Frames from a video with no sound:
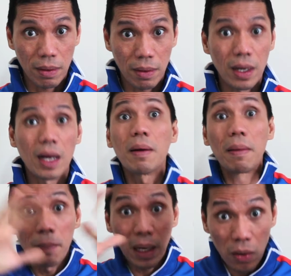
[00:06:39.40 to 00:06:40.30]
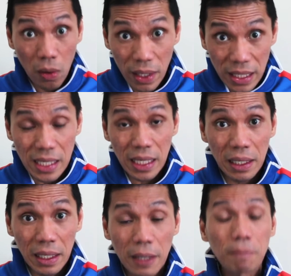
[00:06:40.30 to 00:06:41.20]
Right? But
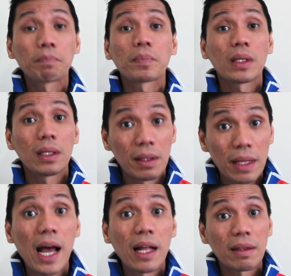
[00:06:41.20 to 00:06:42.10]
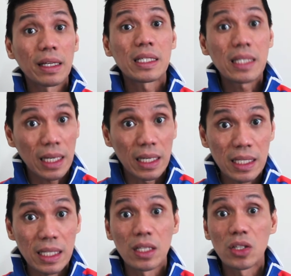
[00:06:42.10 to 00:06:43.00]
holistically, that is the
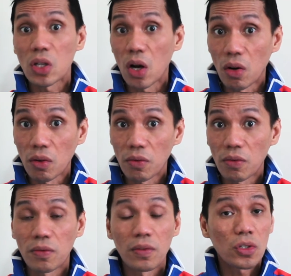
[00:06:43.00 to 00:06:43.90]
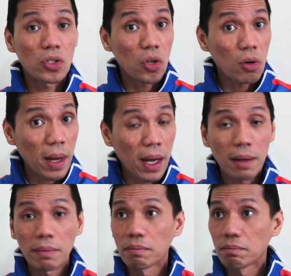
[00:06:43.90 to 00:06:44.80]
essence of
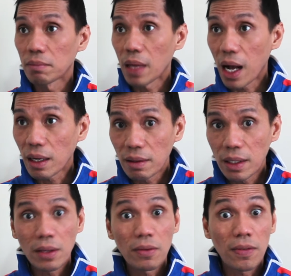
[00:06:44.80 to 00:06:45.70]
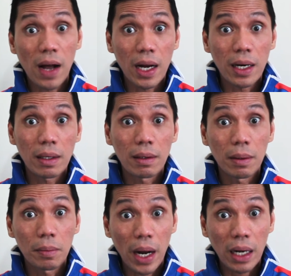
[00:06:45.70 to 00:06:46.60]
Soma, Agni, fire,
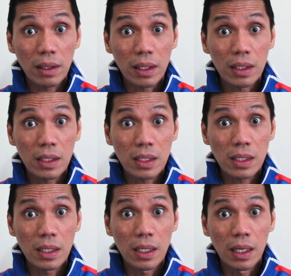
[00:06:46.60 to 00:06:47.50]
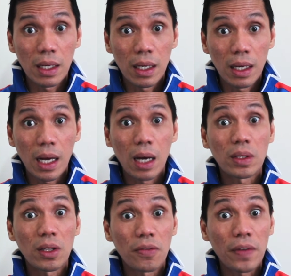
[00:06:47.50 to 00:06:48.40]
practice, how
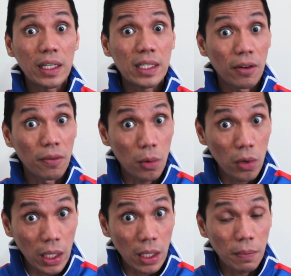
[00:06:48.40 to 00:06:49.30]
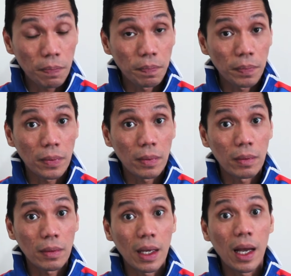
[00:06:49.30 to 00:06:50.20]
it affects our body,
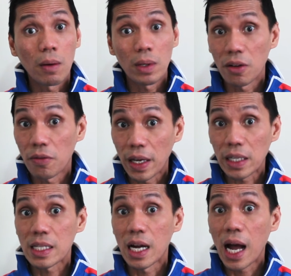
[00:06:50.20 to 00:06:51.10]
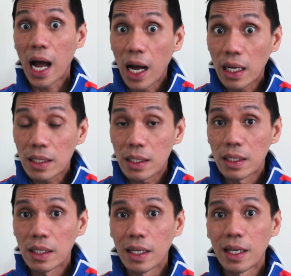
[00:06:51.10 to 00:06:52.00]
how it affects the heart,
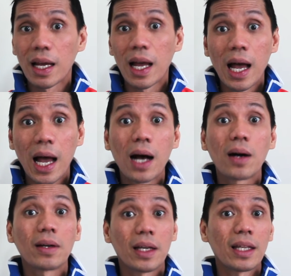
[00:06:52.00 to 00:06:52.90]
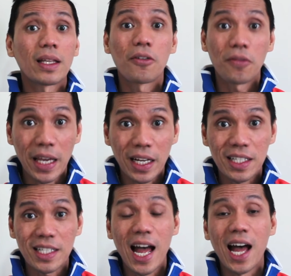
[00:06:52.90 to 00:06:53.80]
how it
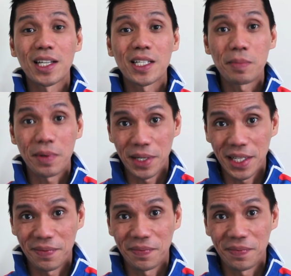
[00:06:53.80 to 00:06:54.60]
affects our spirit.